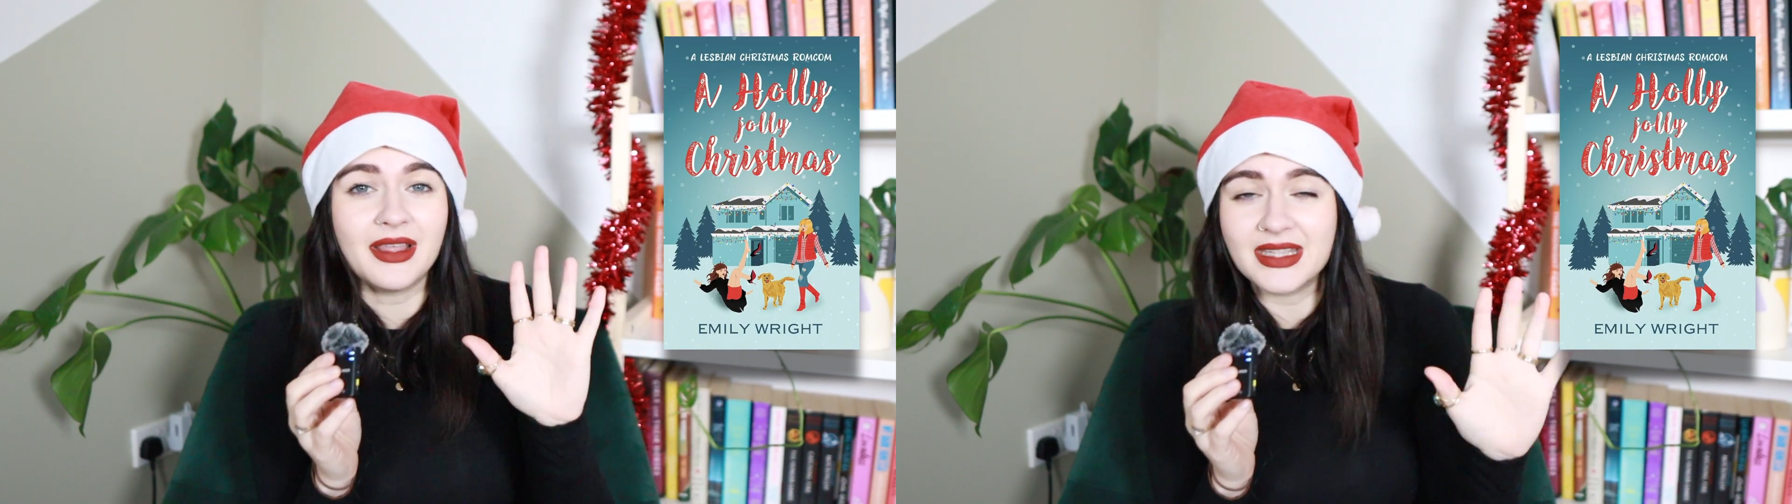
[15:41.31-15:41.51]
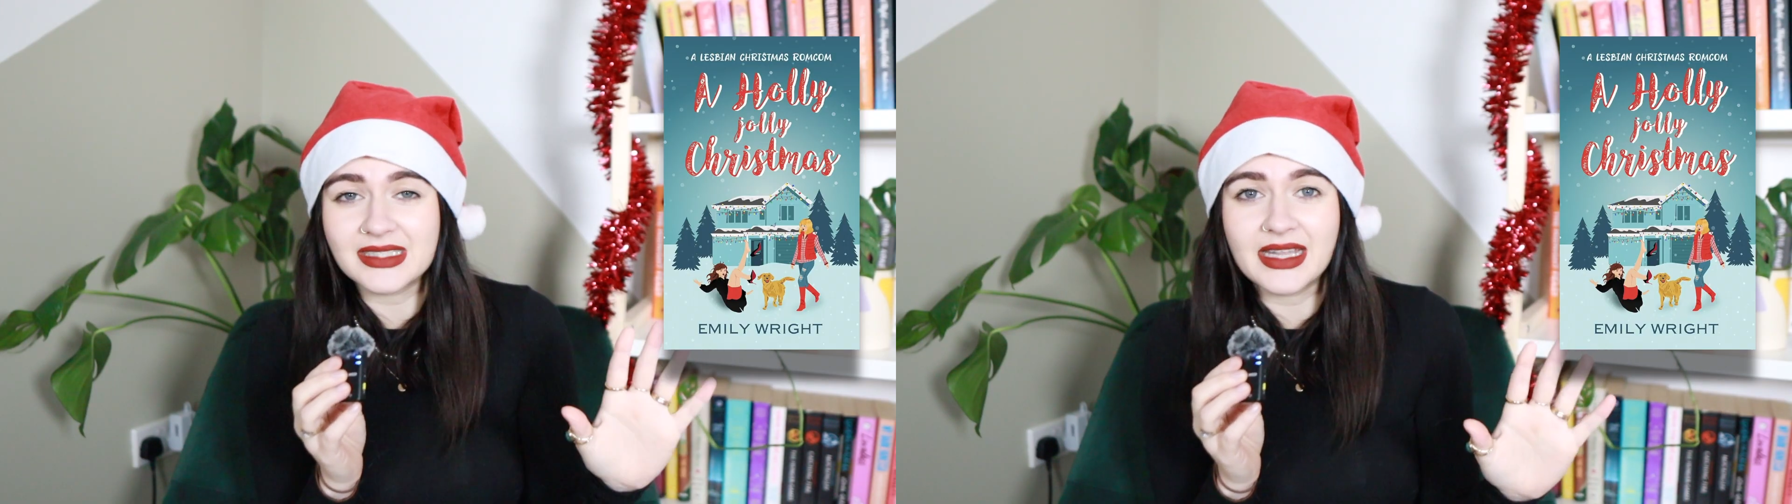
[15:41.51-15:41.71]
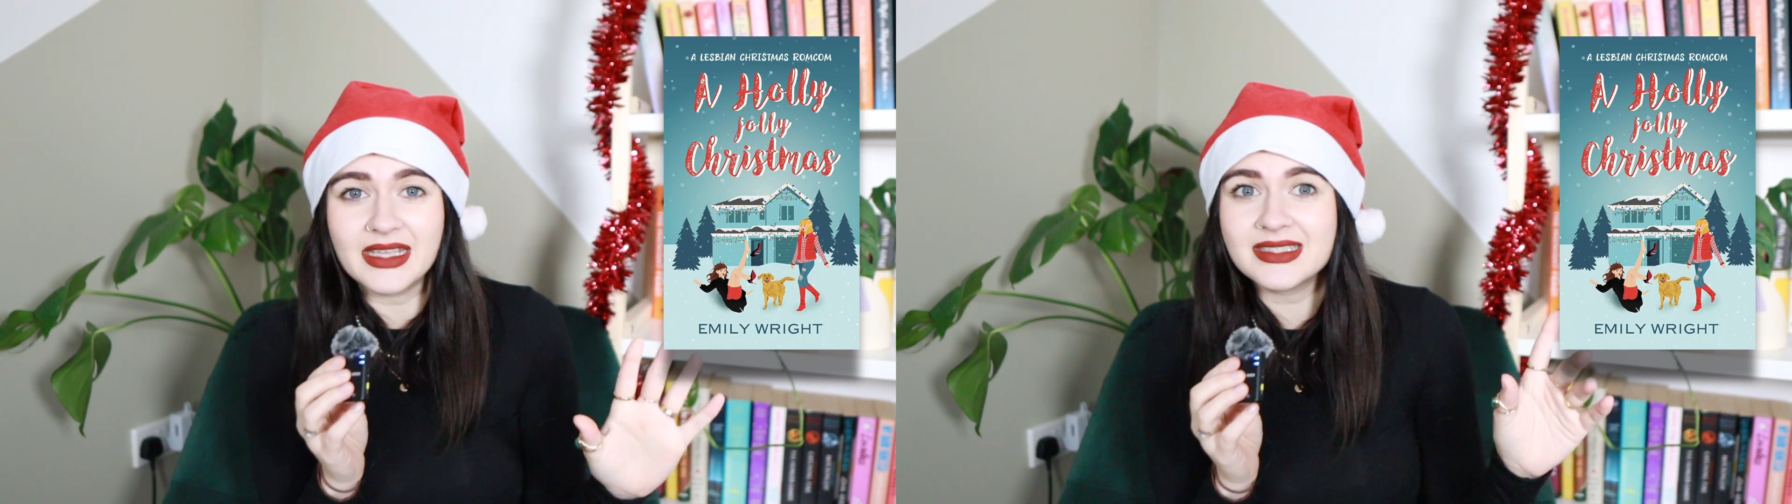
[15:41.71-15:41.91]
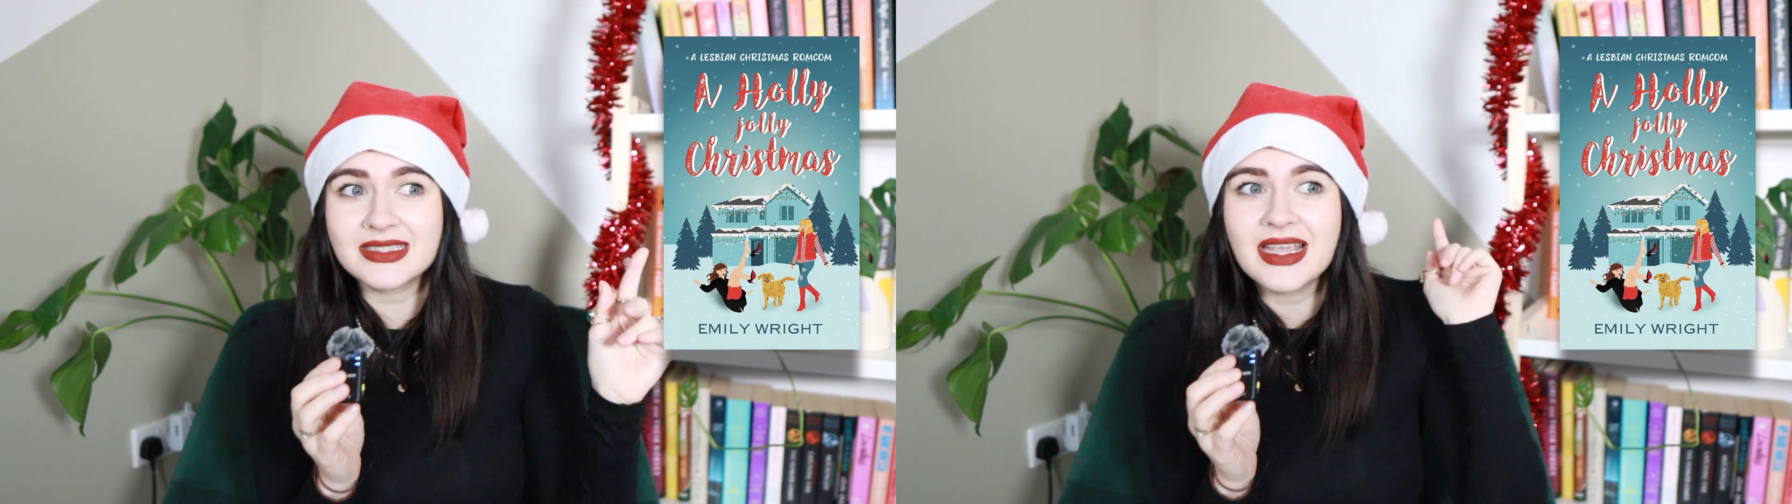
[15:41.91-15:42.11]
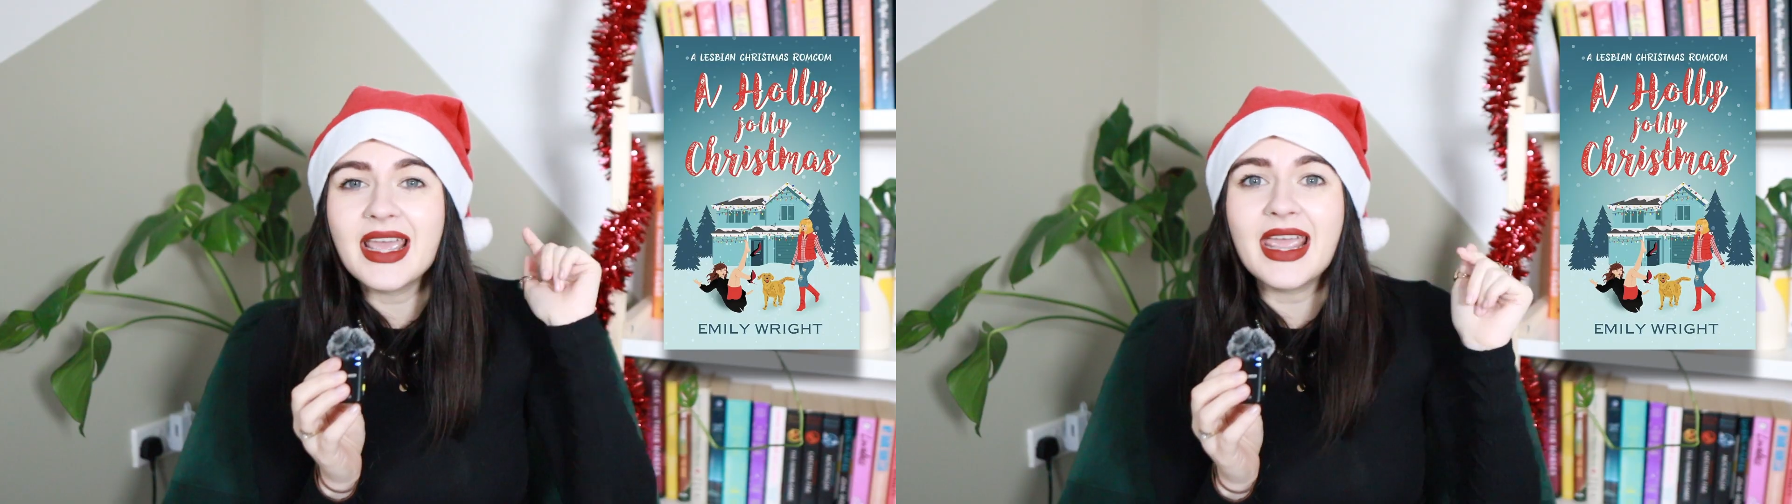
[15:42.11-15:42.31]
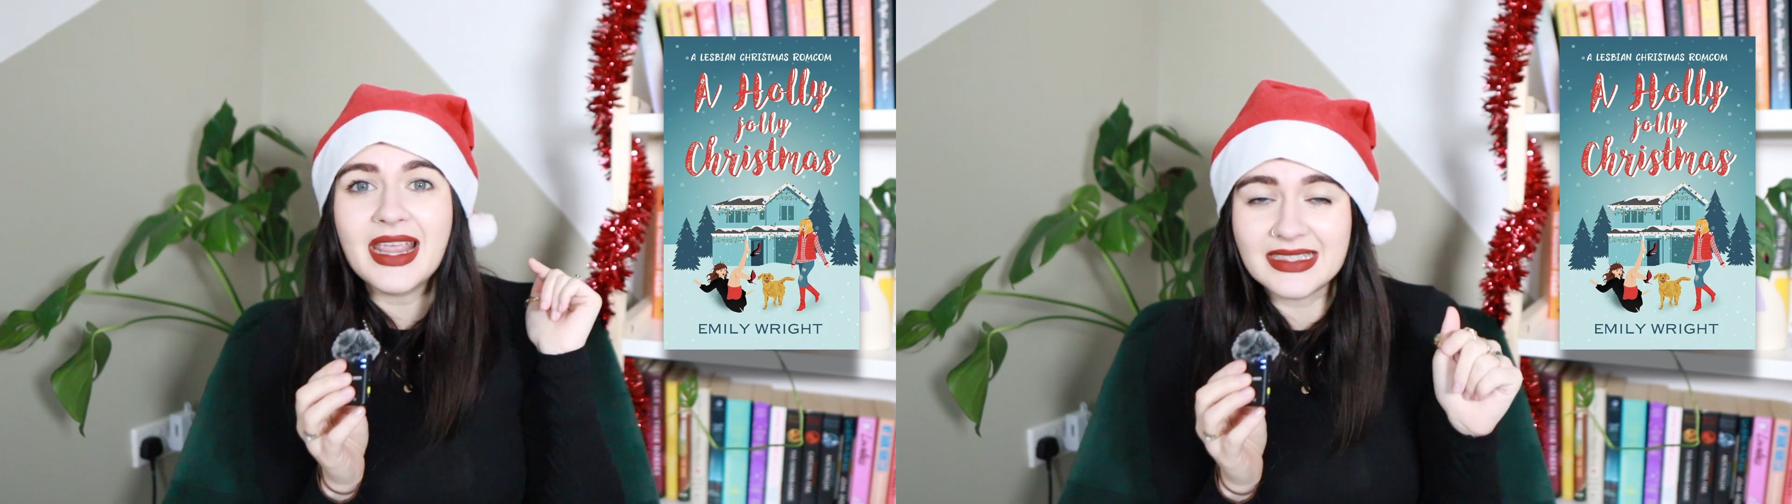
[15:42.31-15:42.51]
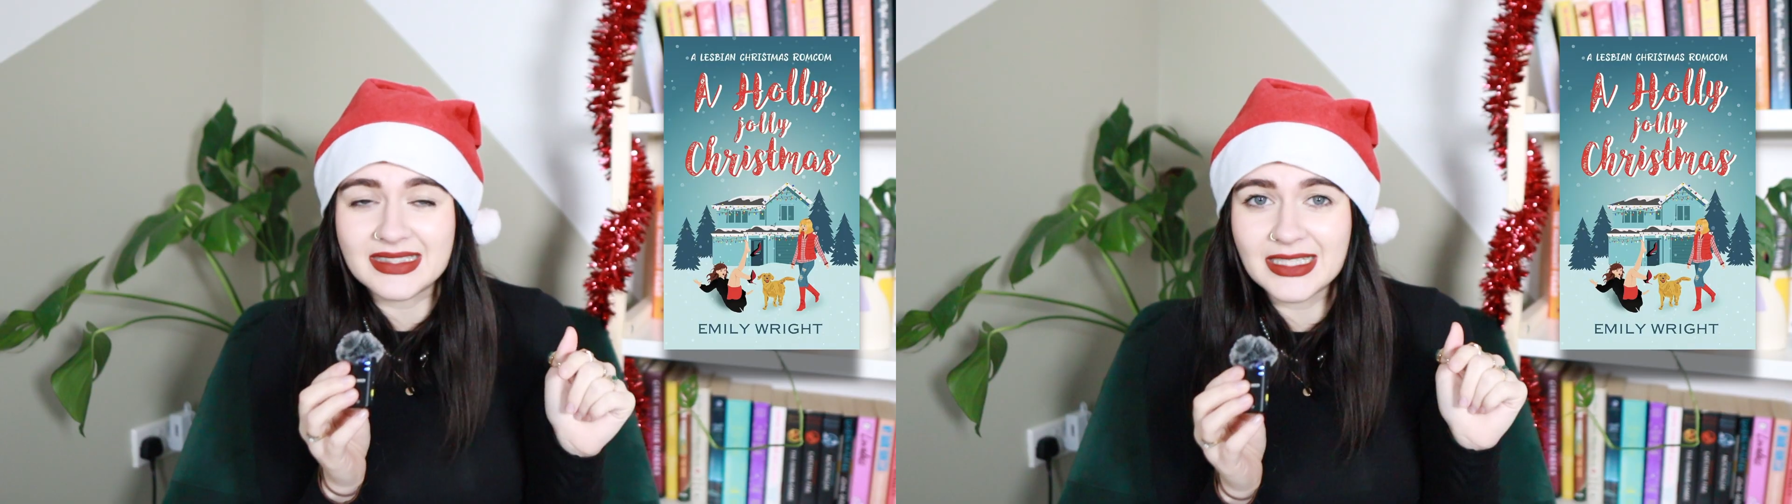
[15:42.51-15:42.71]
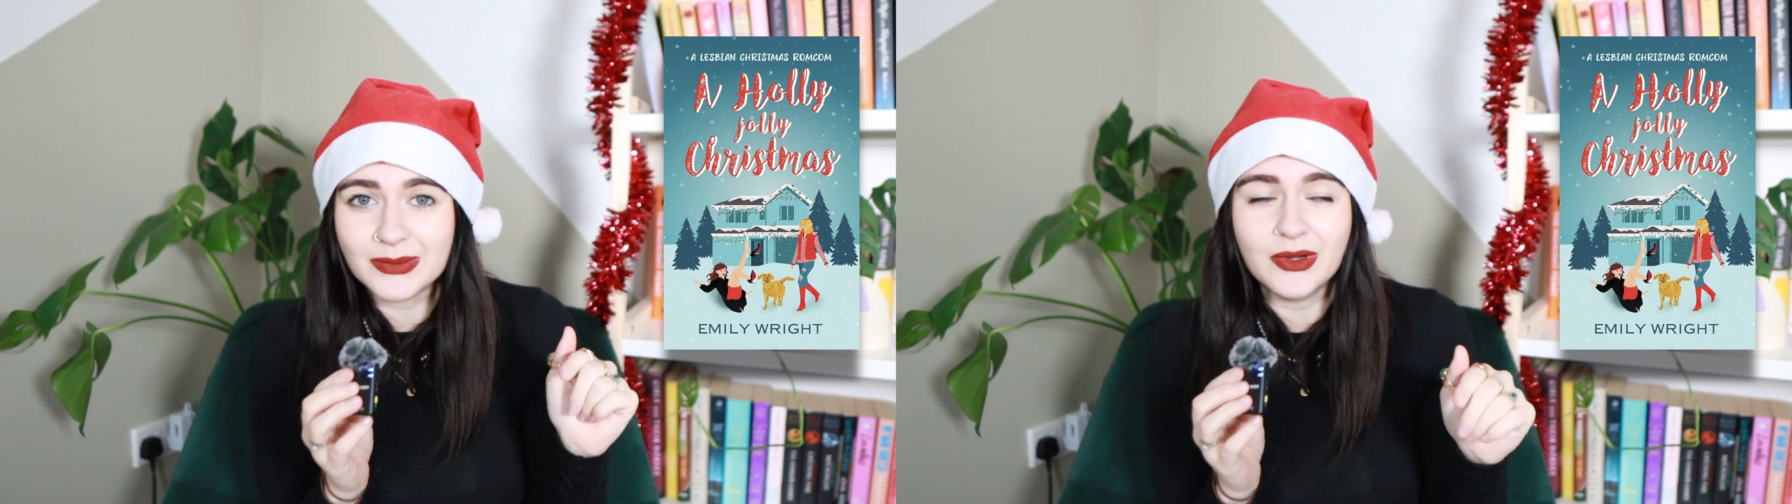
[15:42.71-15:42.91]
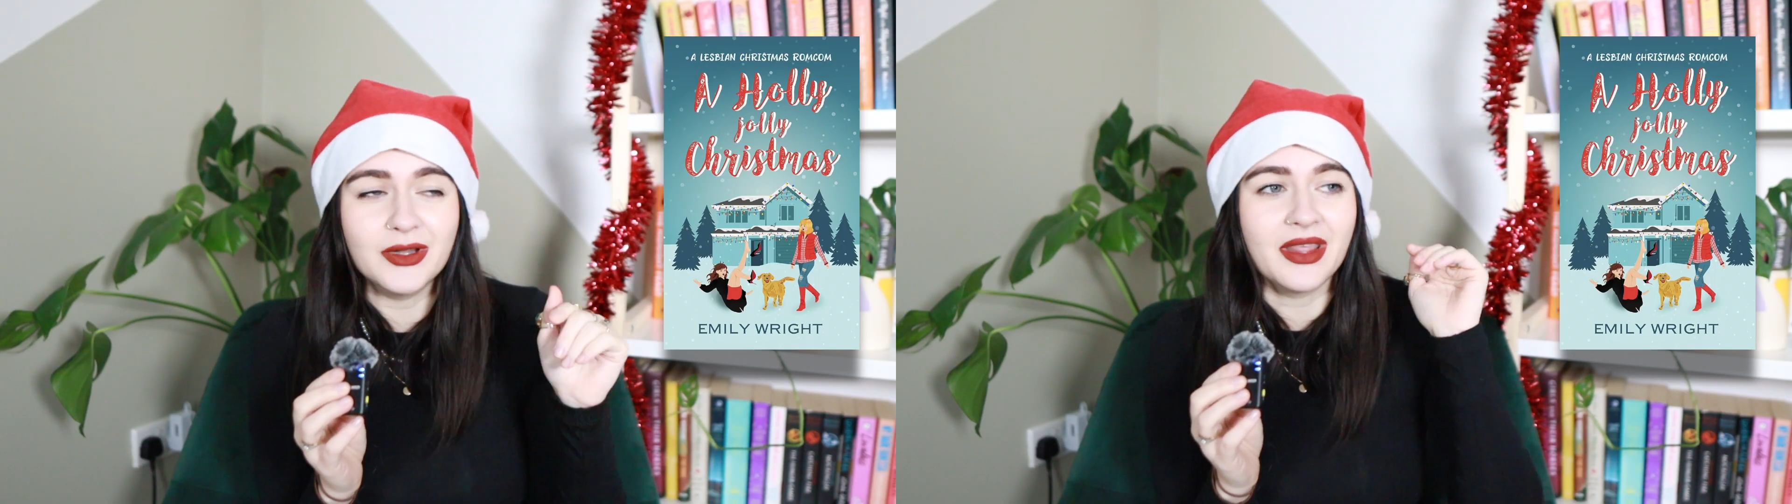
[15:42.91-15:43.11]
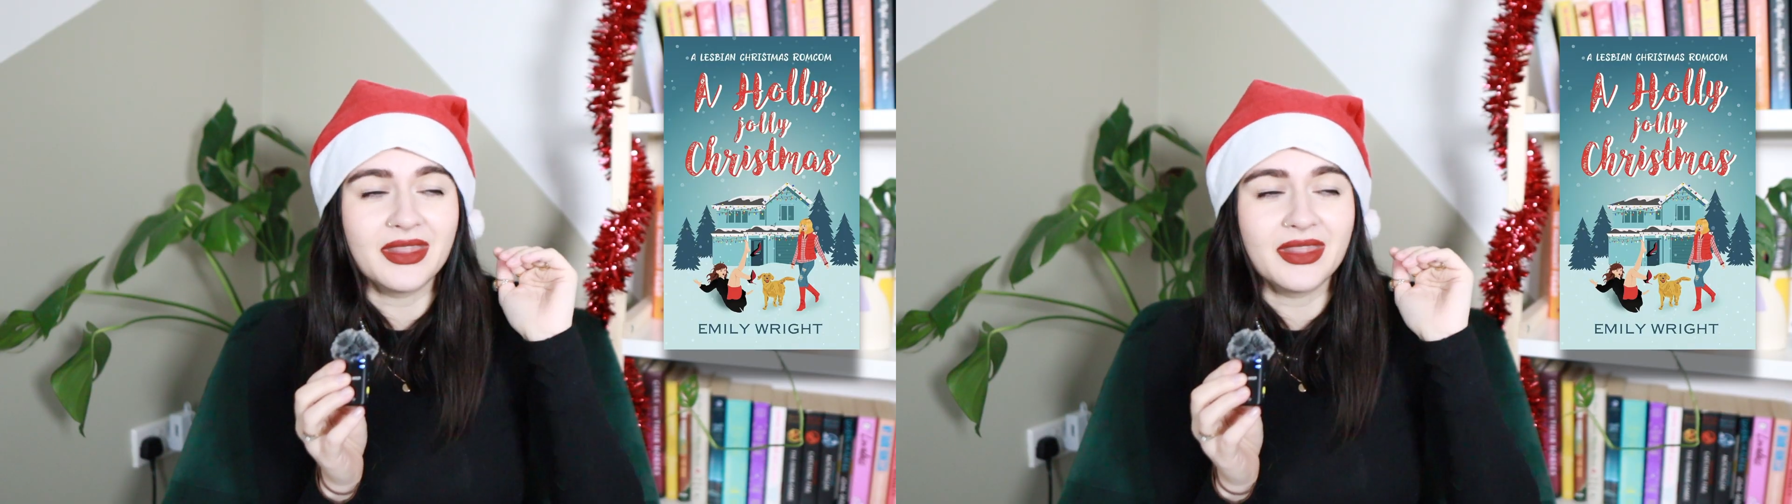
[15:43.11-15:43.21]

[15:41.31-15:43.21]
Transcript: in this list, it is this one.